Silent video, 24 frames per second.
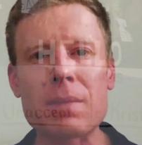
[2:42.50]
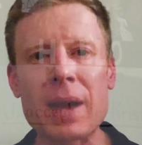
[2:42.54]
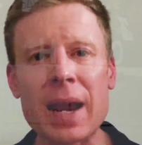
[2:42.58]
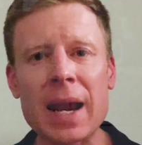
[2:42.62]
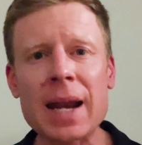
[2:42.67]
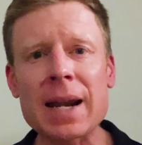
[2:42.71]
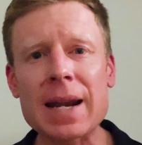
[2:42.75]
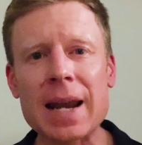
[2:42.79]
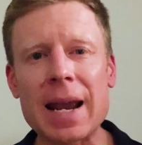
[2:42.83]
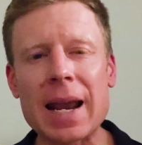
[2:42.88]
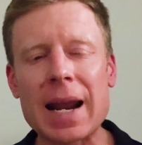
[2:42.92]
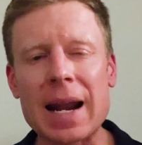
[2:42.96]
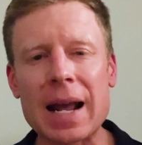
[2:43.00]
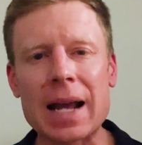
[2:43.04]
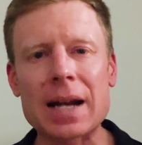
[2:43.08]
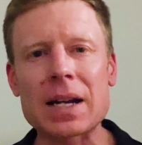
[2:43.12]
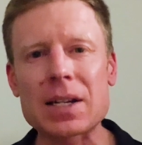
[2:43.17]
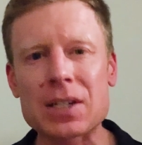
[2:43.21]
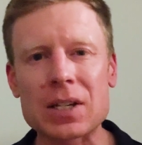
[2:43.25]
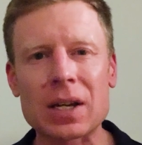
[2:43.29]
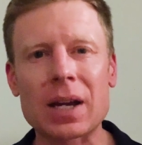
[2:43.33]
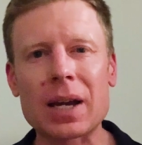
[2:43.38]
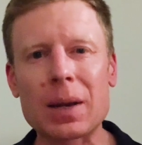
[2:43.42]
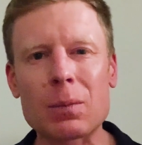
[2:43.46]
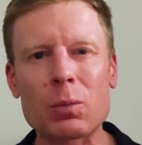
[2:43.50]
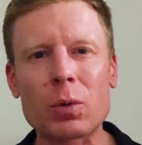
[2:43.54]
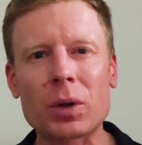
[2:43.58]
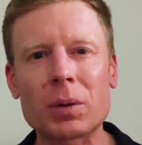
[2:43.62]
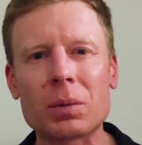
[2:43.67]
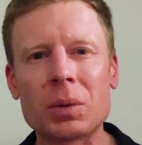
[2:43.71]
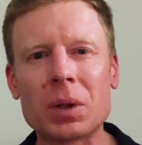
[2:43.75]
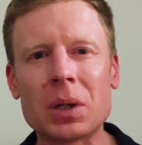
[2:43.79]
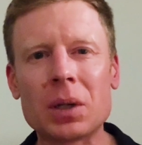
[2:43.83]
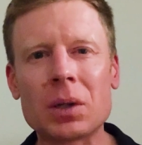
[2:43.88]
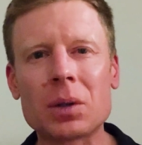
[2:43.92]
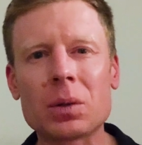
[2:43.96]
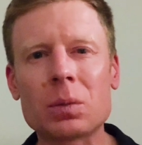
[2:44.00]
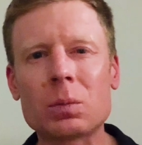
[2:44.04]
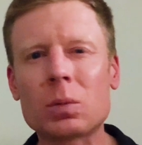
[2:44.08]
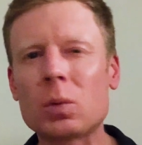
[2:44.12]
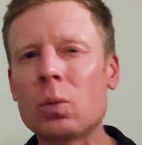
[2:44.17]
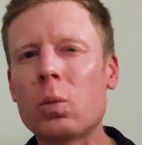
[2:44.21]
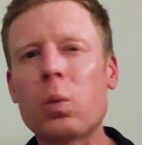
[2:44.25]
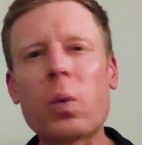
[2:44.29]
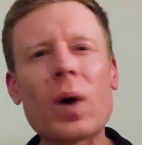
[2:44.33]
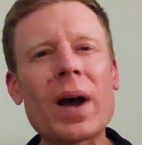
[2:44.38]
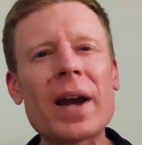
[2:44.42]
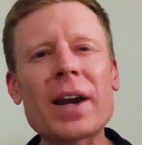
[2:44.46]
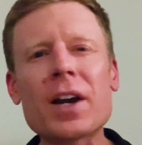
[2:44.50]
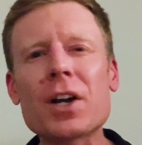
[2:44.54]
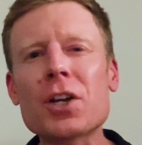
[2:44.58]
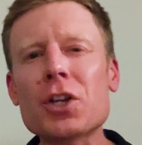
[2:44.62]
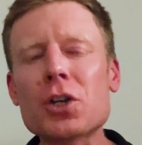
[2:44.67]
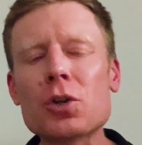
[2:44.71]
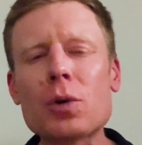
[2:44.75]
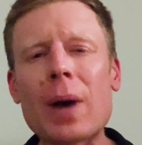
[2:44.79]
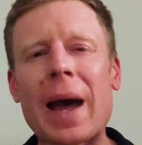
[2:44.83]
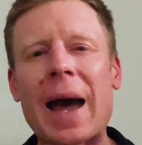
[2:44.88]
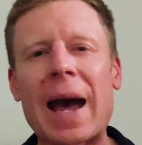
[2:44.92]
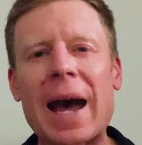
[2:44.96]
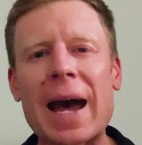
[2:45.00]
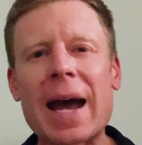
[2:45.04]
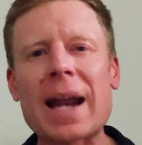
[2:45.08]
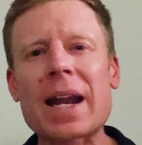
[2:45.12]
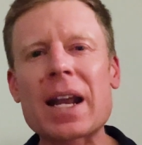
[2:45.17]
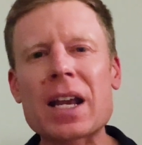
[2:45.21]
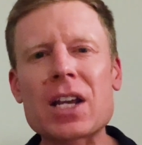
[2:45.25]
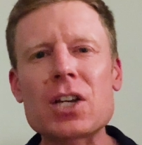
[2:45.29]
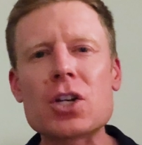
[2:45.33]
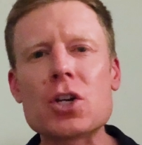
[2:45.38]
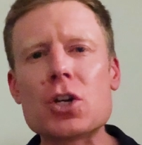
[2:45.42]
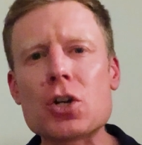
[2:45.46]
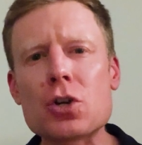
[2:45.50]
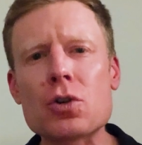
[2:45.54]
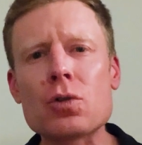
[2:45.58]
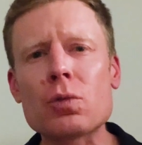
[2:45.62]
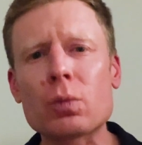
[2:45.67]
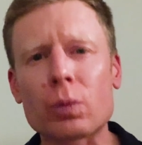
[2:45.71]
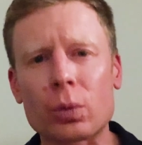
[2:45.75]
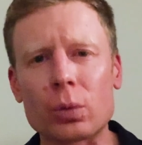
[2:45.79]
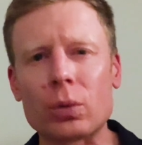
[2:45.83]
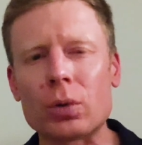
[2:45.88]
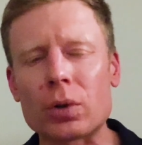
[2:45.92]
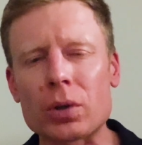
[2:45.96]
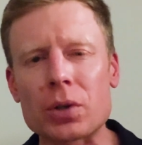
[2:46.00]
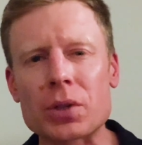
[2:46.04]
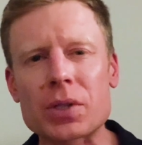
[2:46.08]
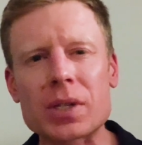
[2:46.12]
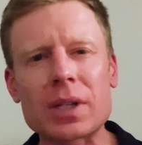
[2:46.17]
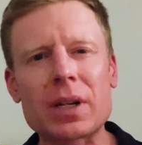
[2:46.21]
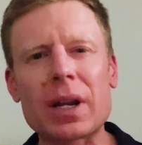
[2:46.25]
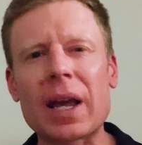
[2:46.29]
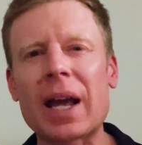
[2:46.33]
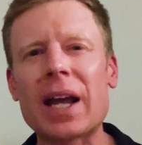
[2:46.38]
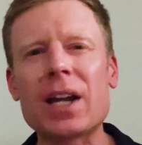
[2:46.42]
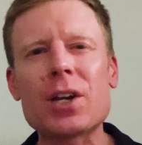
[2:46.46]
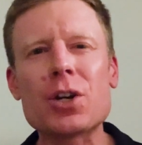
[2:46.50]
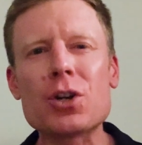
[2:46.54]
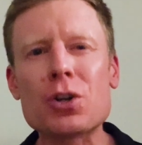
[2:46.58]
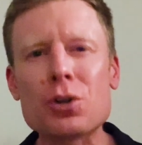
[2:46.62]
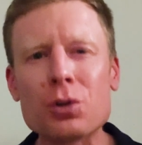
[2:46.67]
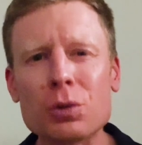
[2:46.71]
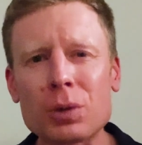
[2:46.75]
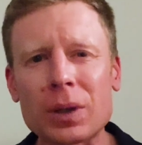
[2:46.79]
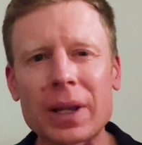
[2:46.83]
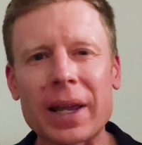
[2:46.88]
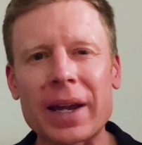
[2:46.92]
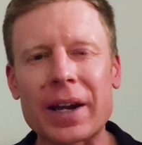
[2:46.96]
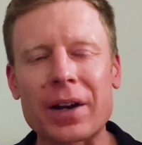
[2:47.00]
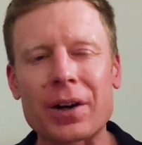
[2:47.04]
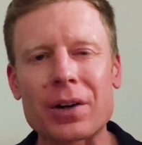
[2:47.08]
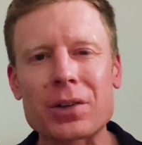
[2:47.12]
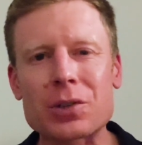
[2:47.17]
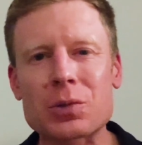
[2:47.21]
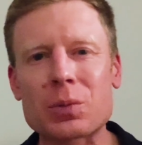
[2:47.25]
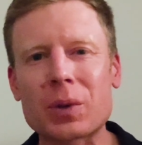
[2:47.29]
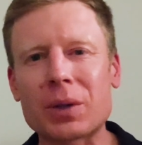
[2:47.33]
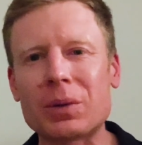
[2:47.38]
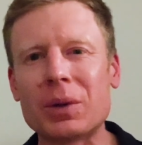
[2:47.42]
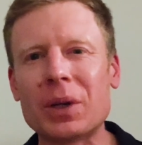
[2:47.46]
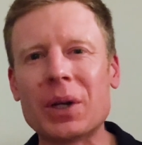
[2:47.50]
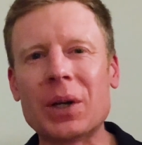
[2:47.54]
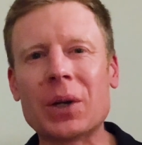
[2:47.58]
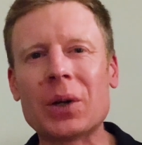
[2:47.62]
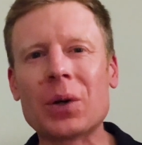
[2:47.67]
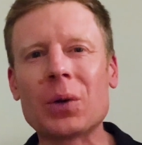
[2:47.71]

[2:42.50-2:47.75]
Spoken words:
mandate at a time when, why are you adding new rules and new layers when